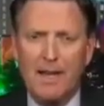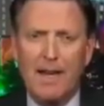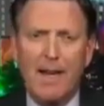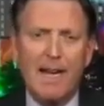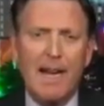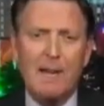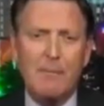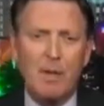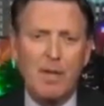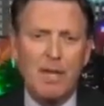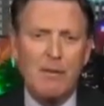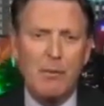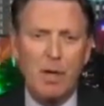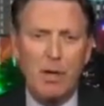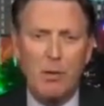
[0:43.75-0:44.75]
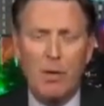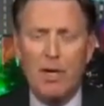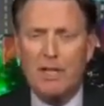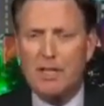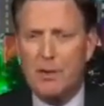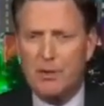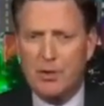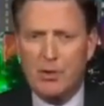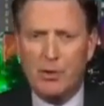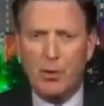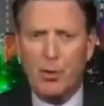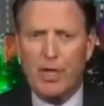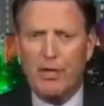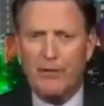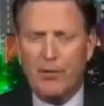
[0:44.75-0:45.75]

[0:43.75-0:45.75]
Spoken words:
And I believe what it was a tweet